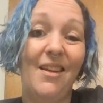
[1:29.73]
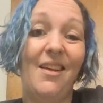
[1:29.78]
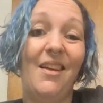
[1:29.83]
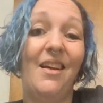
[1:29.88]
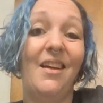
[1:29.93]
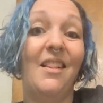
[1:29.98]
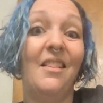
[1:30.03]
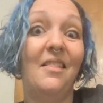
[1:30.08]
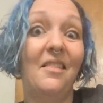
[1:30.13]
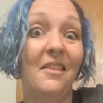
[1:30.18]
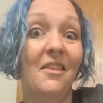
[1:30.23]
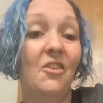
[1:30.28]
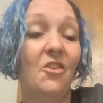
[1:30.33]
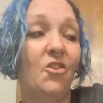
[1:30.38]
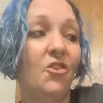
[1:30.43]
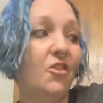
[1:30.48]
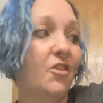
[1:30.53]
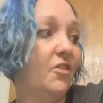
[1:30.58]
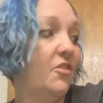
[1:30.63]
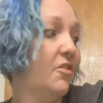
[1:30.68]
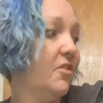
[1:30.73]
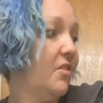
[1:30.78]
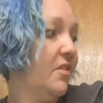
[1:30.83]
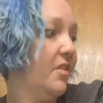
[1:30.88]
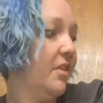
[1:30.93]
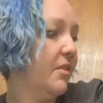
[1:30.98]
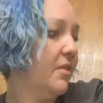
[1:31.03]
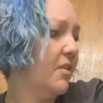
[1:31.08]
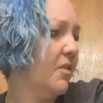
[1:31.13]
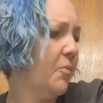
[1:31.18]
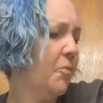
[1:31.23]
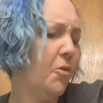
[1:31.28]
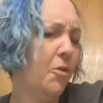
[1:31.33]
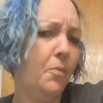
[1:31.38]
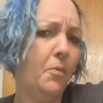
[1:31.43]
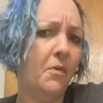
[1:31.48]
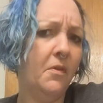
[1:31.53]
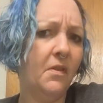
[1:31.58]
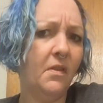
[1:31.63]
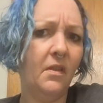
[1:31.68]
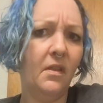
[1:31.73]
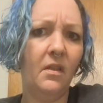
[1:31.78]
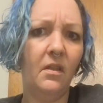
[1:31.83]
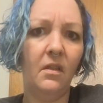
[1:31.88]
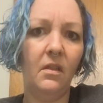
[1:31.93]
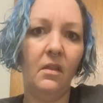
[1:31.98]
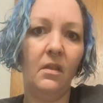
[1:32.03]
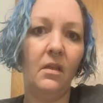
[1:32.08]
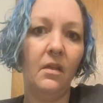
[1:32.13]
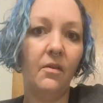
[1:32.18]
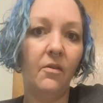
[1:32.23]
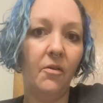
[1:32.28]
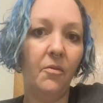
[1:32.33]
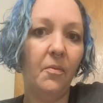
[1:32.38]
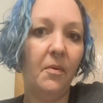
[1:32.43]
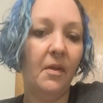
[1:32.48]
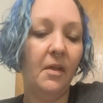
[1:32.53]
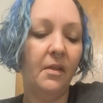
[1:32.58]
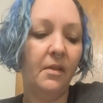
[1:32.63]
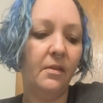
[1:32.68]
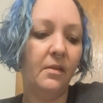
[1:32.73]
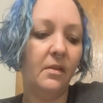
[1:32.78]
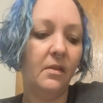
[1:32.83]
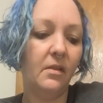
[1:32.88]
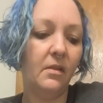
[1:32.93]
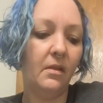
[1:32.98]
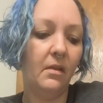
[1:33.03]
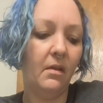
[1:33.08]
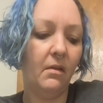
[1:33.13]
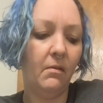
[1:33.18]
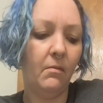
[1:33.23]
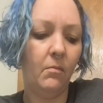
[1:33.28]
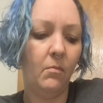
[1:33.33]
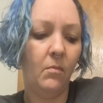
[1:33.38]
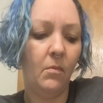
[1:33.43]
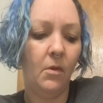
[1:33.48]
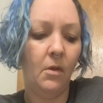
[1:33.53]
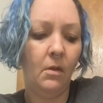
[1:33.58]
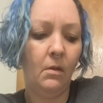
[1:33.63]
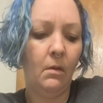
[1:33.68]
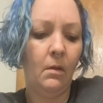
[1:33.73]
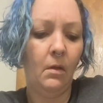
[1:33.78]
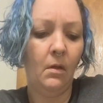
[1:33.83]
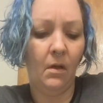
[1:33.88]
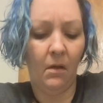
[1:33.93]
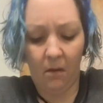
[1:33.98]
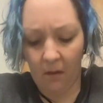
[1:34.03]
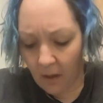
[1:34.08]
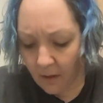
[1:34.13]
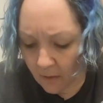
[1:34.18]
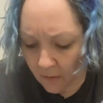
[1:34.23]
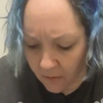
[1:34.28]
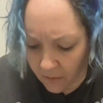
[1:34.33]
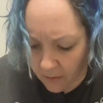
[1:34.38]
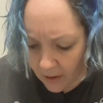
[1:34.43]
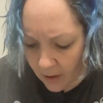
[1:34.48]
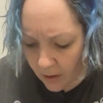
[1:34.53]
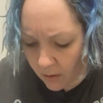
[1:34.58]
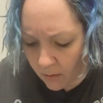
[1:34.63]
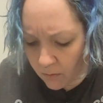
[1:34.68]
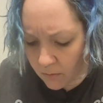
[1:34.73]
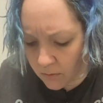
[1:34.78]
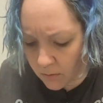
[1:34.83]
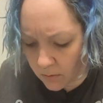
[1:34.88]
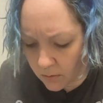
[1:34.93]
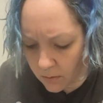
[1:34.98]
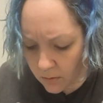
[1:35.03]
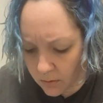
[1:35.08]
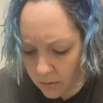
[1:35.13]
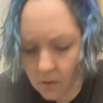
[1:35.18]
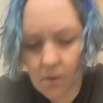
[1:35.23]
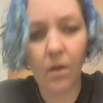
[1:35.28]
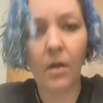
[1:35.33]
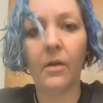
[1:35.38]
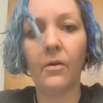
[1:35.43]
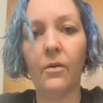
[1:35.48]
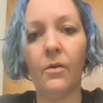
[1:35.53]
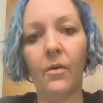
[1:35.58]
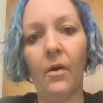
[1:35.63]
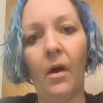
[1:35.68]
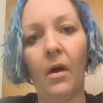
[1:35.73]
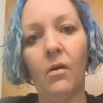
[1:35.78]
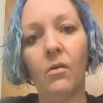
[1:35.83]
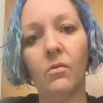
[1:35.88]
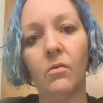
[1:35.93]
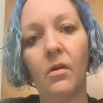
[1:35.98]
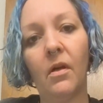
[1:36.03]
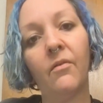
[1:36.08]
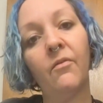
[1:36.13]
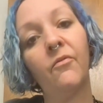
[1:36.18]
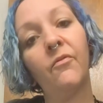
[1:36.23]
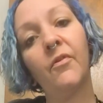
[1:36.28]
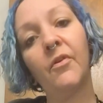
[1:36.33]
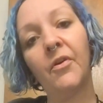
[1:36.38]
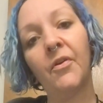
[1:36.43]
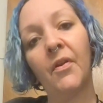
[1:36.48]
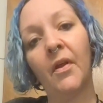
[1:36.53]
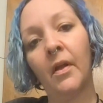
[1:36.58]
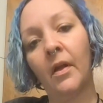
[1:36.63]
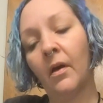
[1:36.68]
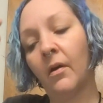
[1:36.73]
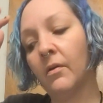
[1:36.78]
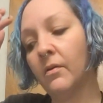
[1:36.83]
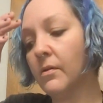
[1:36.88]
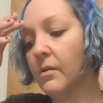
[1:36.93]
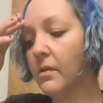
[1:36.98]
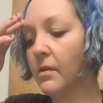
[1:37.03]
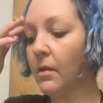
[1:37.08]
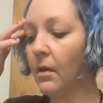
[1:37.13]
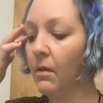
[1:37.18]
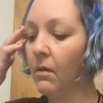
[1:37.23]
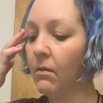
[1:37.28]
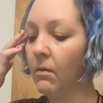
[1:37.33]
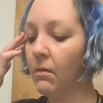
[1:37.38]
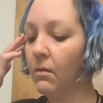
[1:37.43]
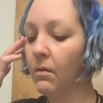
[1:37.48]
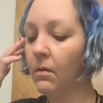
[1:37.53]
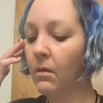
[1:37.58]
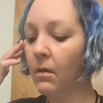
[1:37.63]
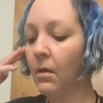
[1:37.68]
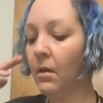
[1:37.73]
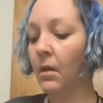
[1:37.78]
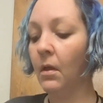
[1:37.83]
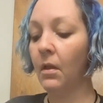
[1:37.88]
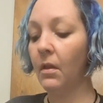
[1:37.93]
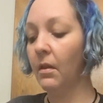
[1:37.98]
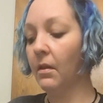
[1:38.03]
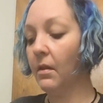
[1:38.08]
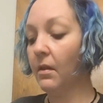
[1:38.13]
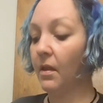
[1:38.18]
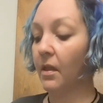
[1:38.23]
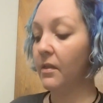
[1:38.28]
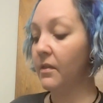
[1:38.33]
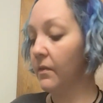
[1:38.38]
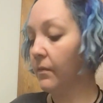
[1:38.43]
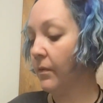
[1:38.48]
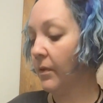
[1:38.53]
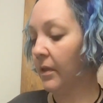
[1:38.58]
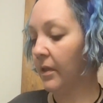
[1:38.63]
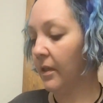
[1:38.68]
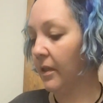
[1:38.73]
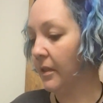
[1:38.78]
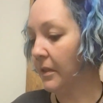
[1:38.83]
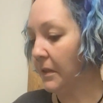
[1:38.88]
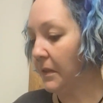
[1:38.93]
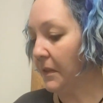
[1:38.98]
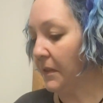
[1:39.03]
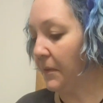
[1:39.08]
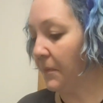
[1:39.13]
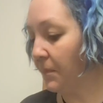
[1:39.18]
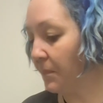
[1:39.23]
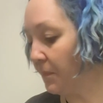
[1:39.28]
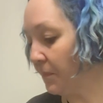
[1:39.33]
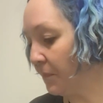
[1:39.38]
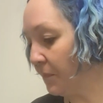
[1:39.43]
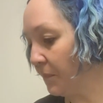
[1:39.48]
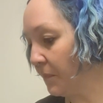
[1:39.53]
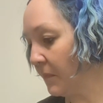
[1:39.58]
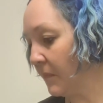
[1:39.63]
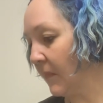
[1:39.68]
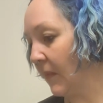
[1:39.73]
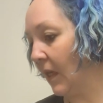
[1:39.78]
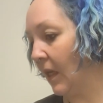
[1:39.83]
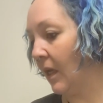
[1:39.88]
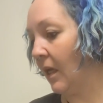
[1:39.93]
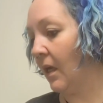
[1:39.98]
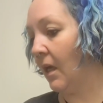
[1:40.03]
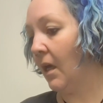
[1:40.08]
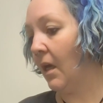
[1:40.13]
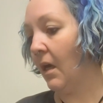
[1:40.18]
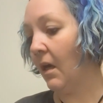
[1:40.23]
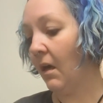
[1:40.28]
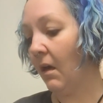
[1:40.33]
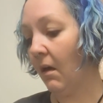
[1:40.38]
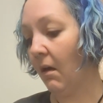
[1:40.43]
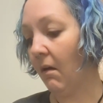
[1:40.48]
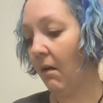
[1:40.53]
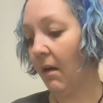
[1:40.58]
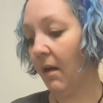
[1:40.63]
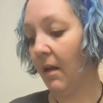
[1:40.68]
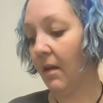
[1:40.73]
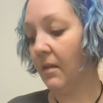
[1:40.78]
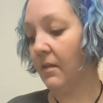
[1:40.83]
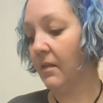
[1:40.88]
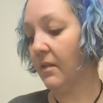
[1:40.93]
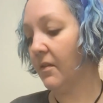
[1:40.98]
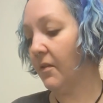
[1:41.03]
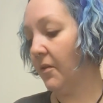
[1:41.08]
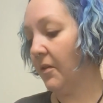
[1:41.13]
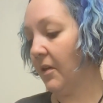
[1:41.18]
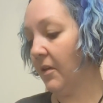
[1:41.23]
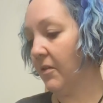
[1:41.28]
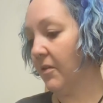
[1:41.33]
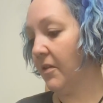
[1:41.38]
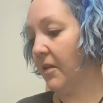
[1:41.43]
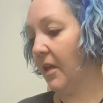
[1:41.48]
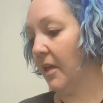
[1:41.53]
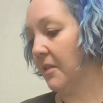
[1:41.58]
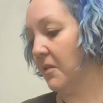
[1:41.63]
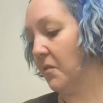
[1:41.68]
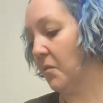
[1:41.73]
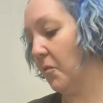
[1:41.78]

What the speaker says: I legit just stick it. Some people stick it in like their pants. I don't know how. I haven't figured that out. So that's what it is. Alright, so now that that's